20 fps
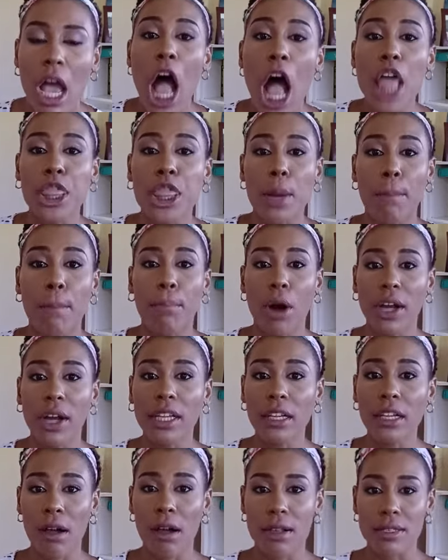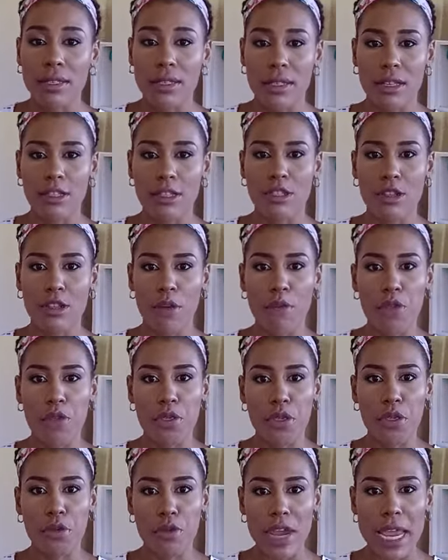The body consists of
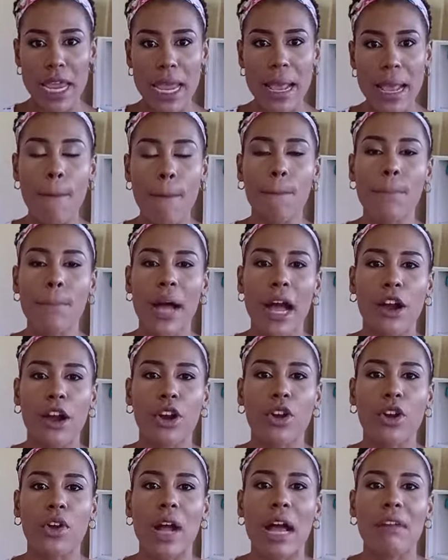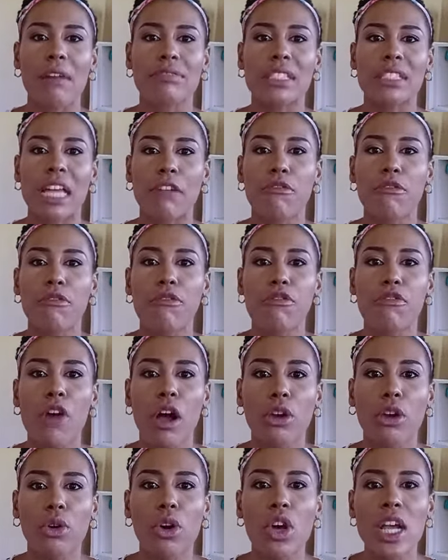three paragraphs that
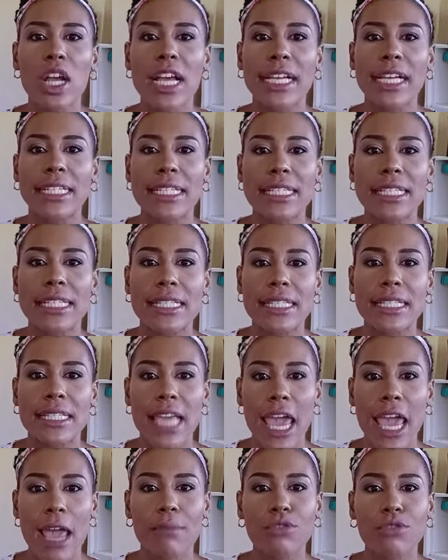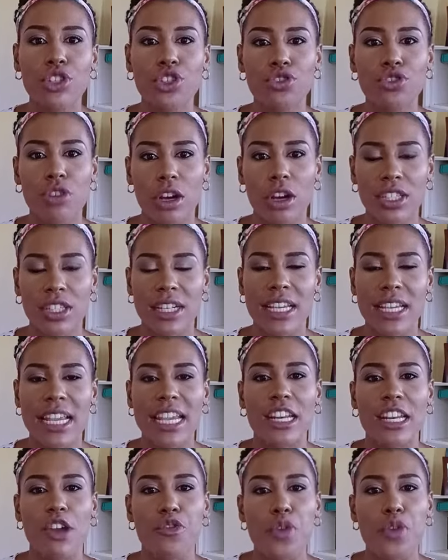follow the same structure
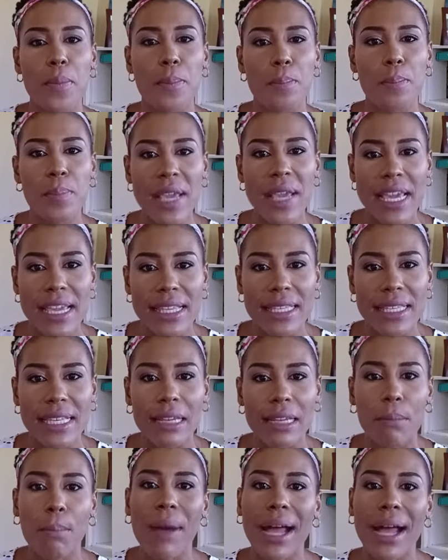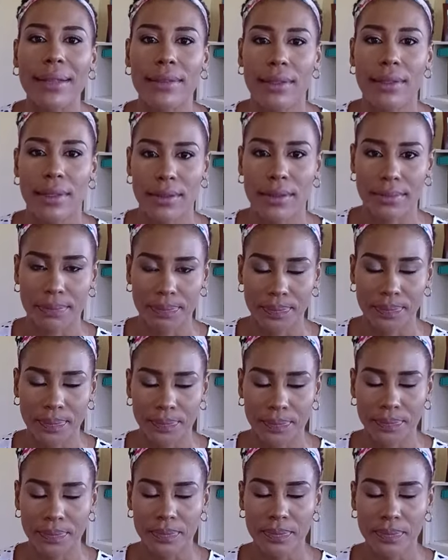in a repeated pattern.
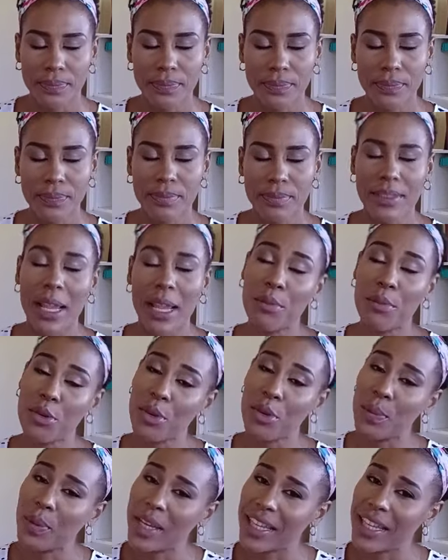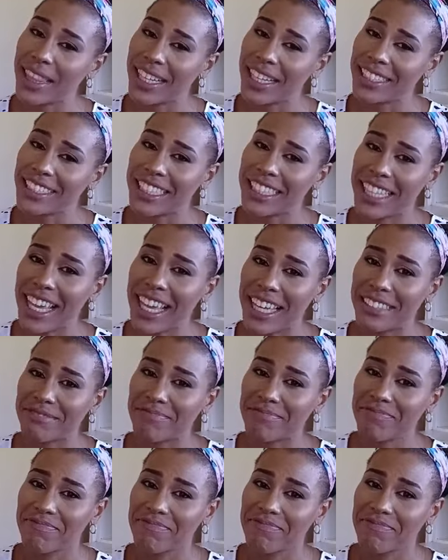Let me repeat that again.